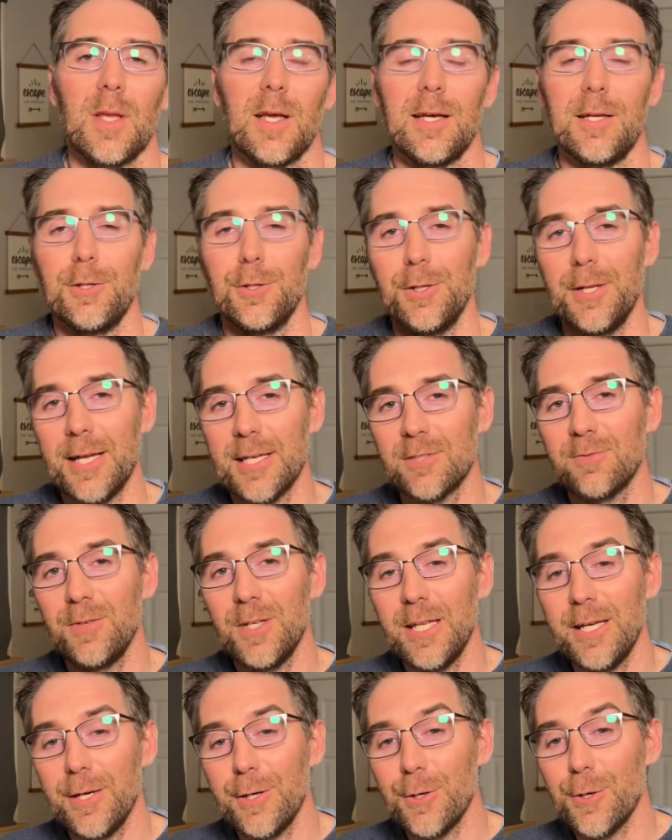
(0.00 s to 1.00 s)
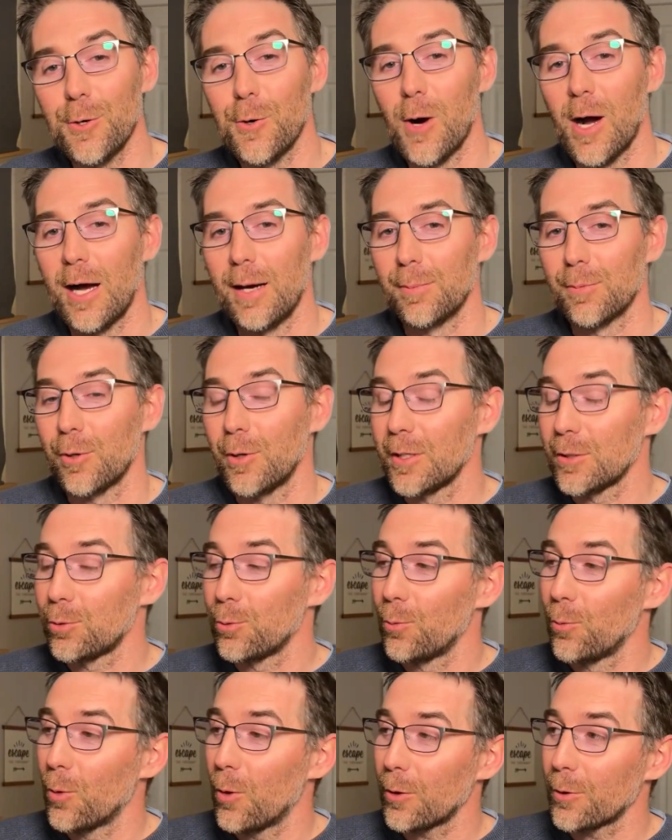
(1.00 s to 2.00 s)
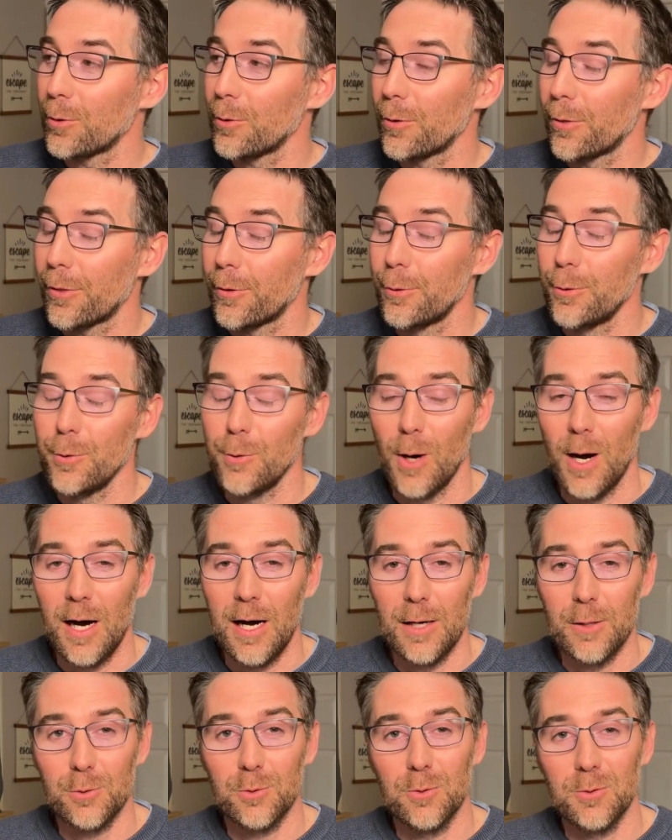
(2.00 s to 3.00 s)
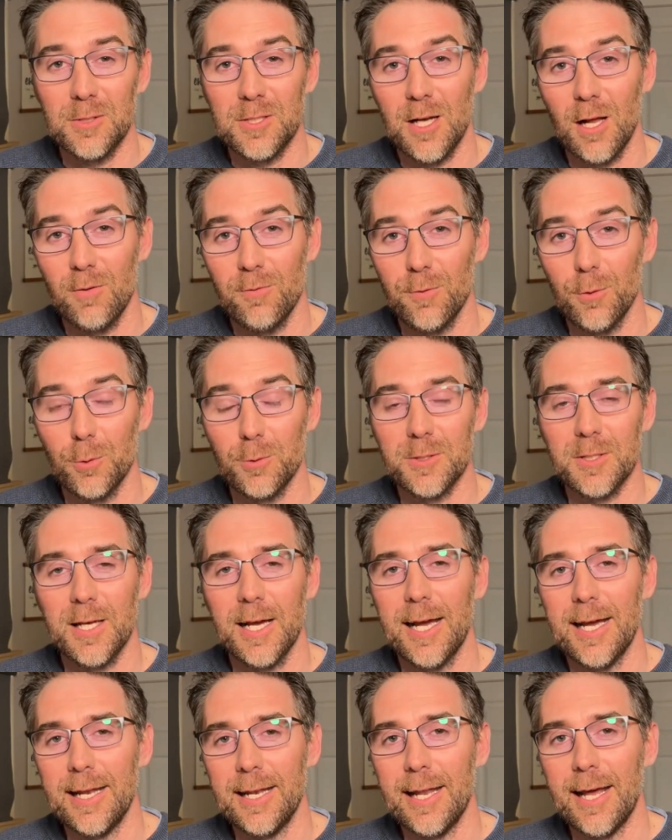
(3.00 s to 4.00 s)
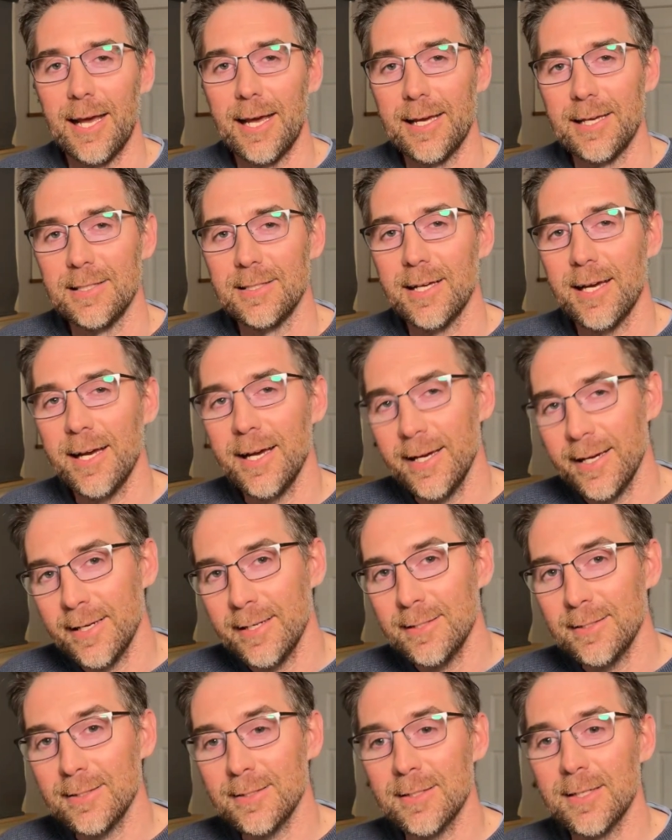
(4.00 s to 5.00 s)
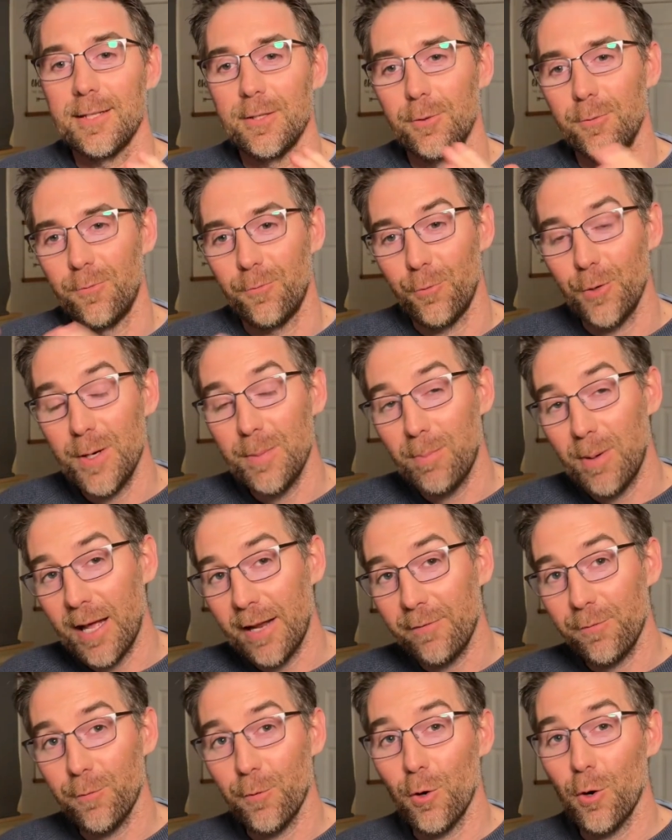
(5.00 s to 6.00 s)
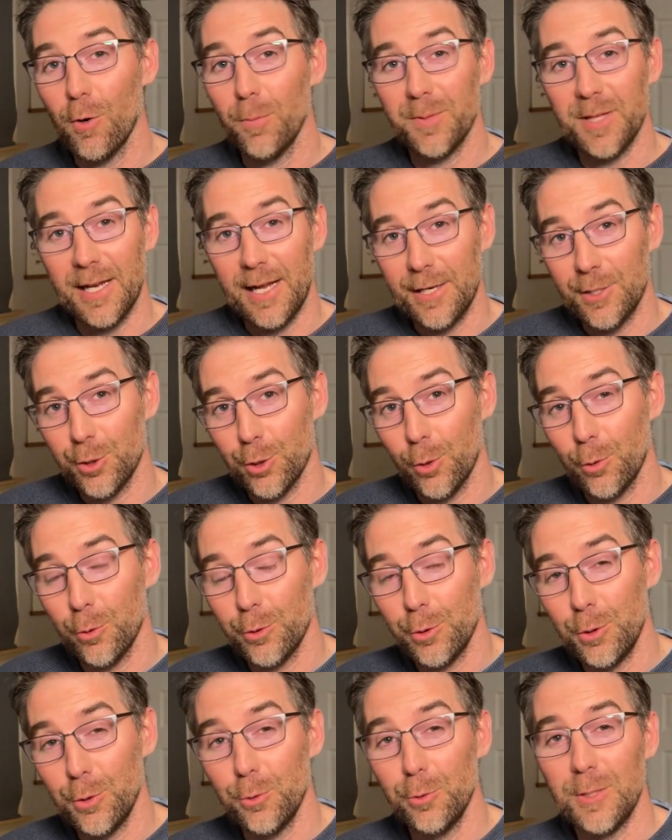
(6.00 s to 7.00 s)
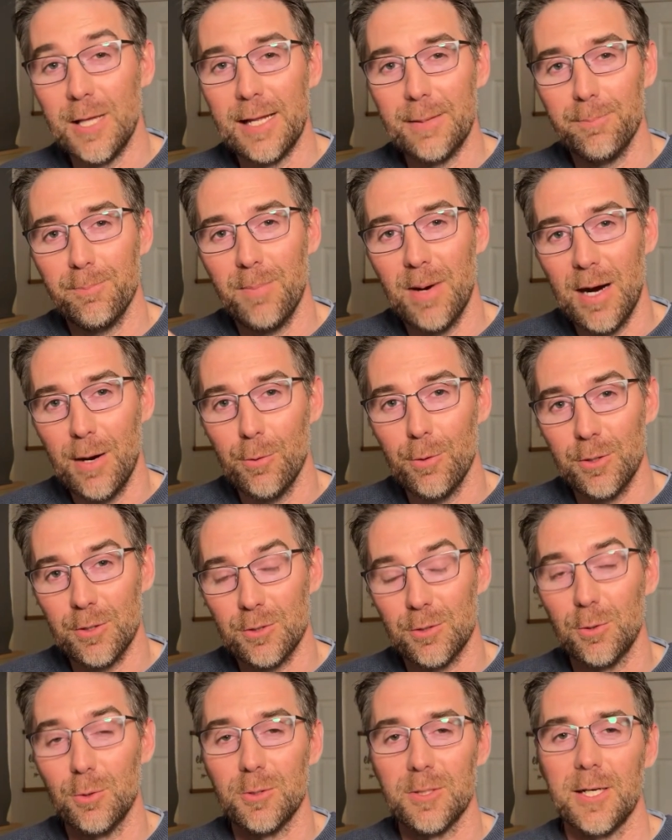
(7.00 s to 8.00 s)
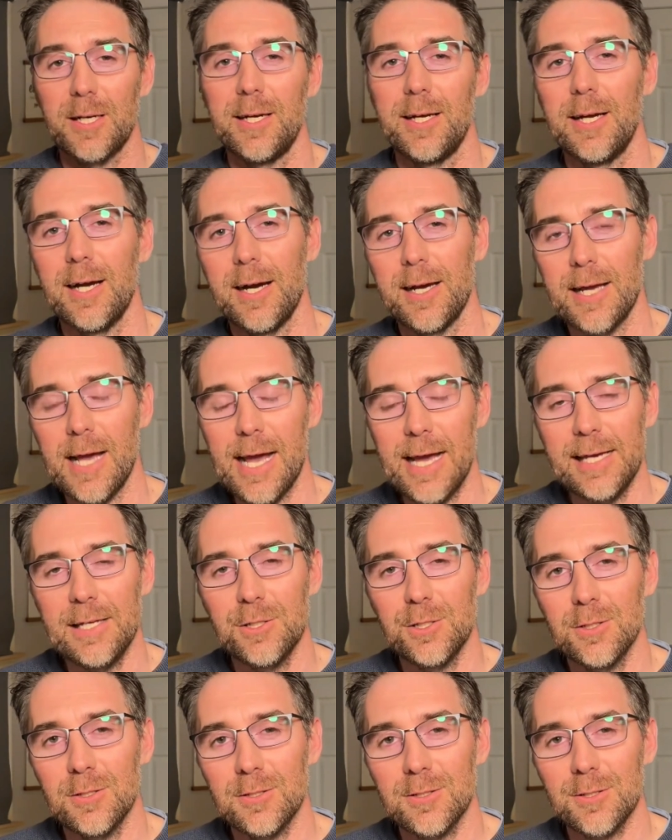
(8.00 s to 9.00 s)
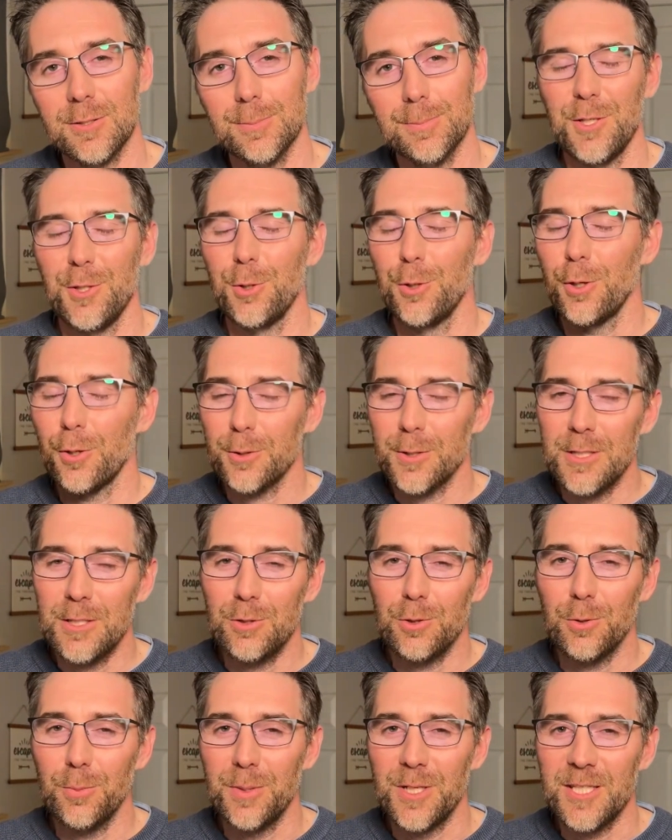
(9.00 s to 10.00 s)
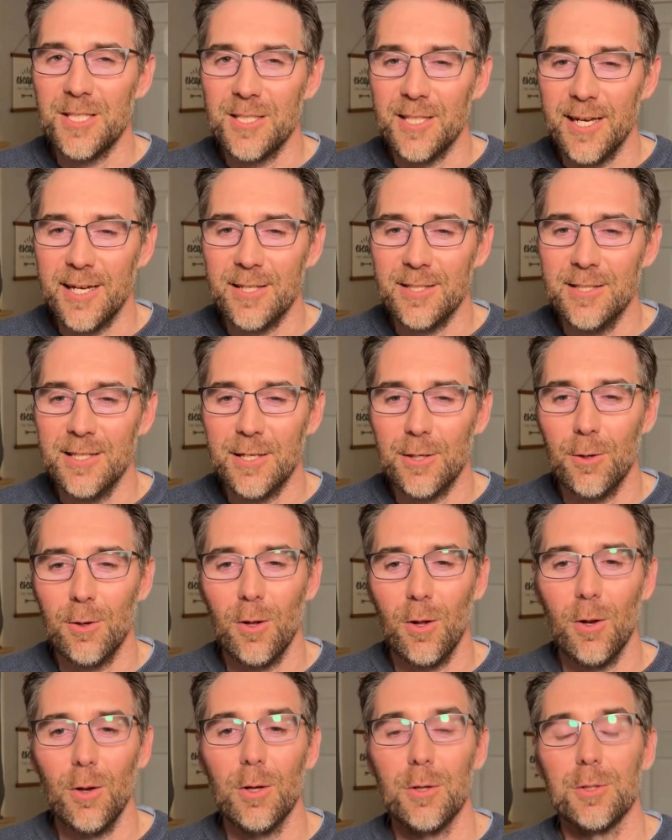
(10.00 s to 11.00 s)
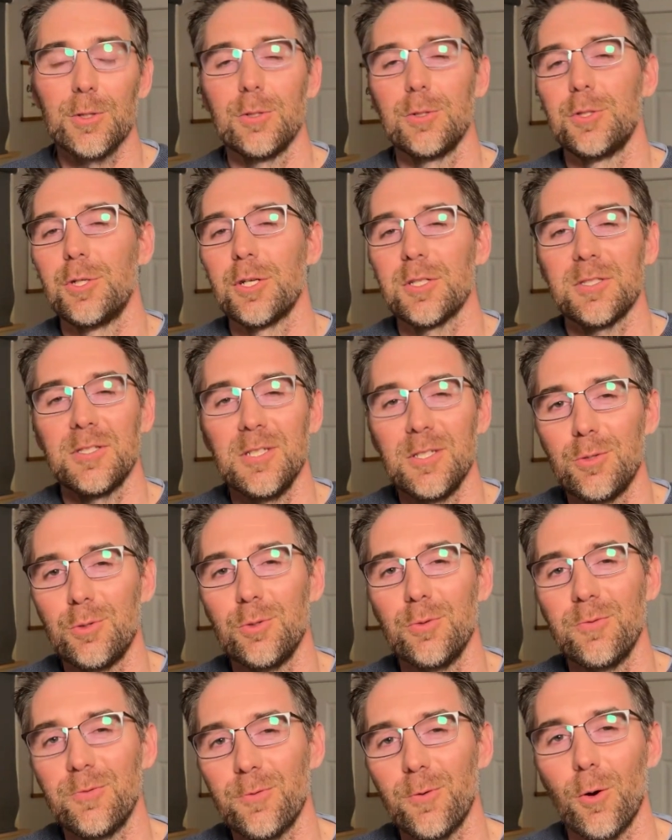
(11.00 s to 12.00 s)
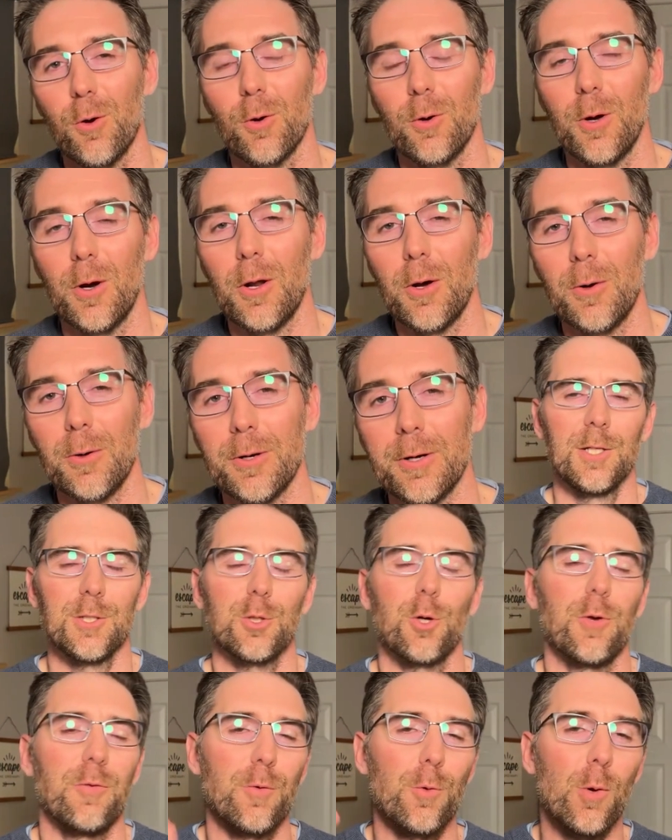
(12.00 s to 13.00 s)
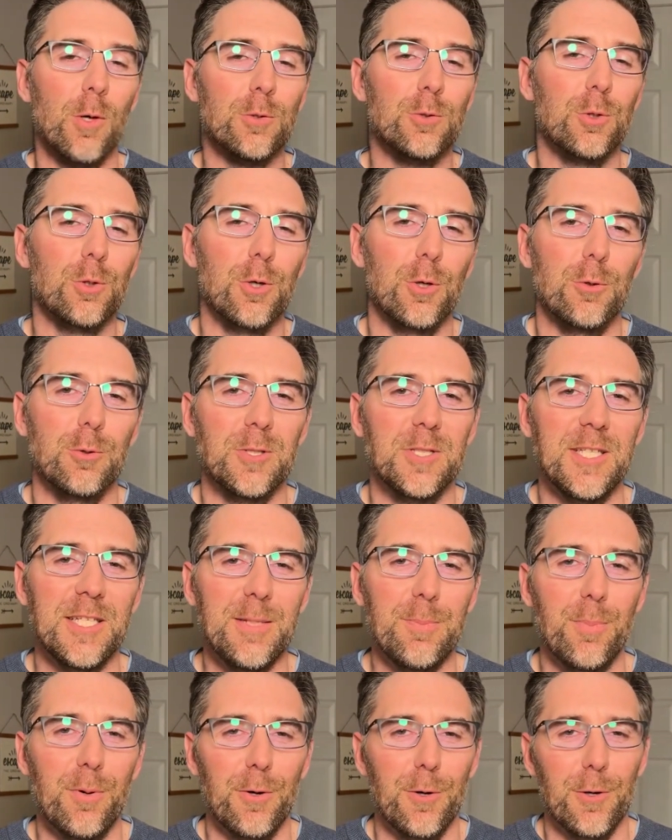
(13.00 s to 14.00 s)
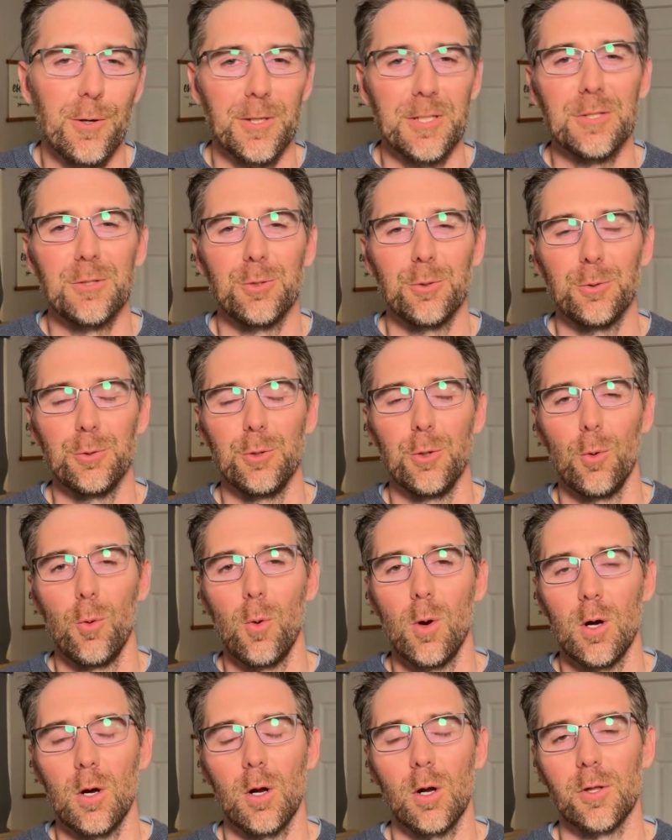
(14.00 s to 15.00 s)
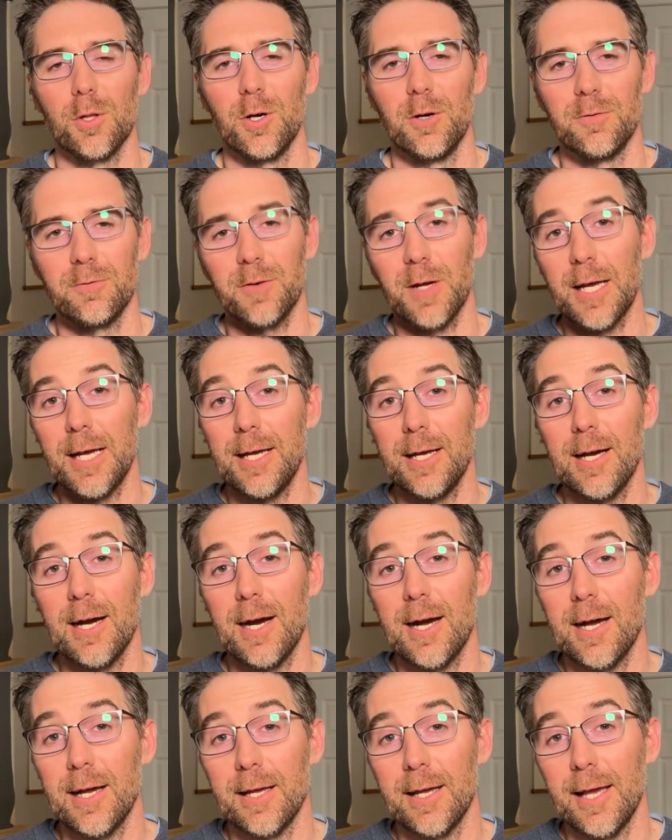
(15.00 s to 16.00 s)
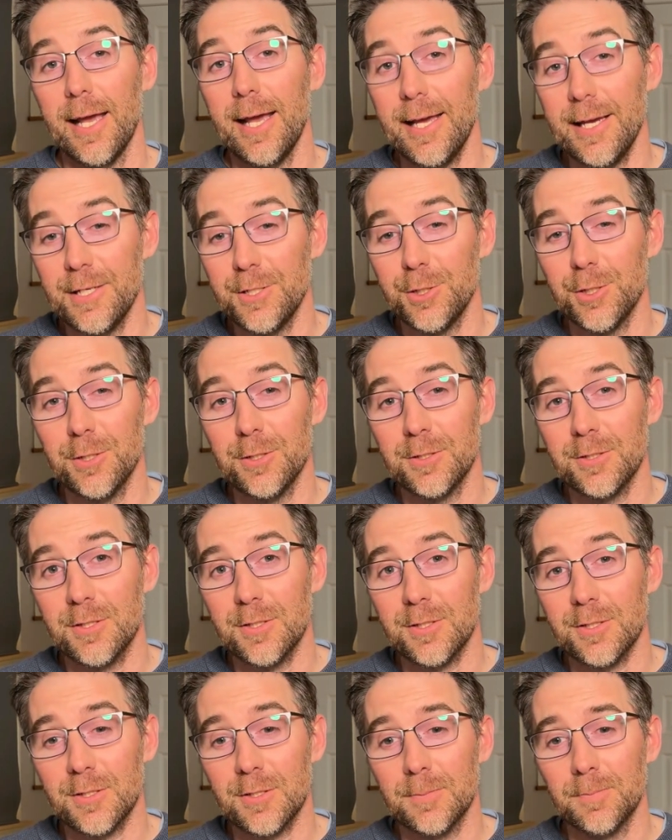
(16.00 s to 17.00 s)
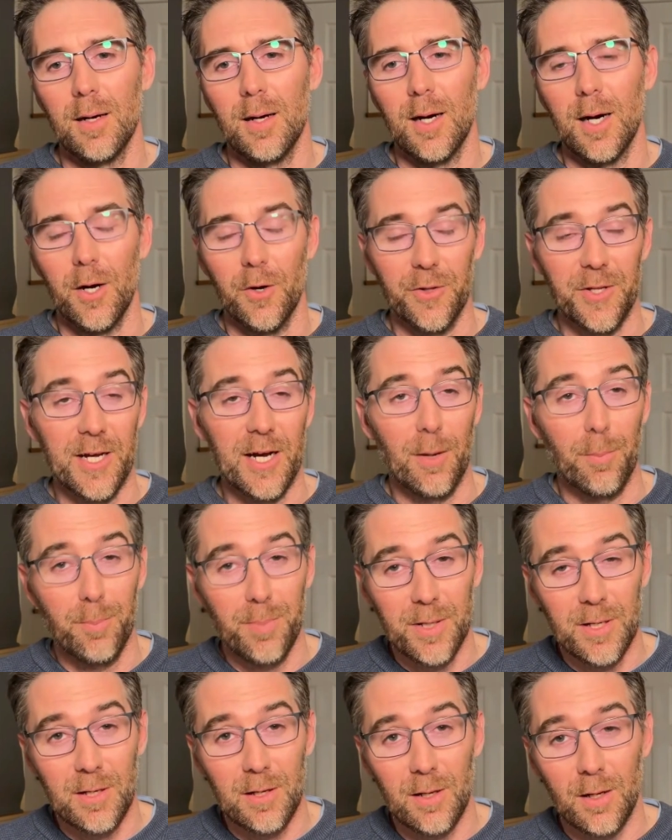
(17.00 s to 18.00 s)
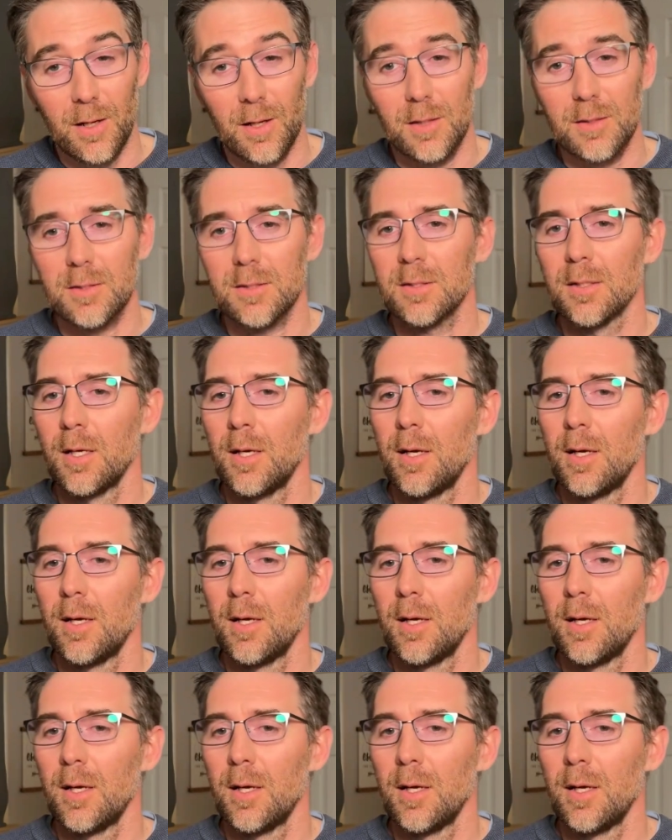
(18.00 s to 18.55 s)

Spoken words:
In the next video, I'm going to walk you through how to self-host N8N, the free platform that I showed you that powers those AI agents. You don't need to be technical, you just need to follow along. So if you want to go deeper into the world of AI agents, how they are built,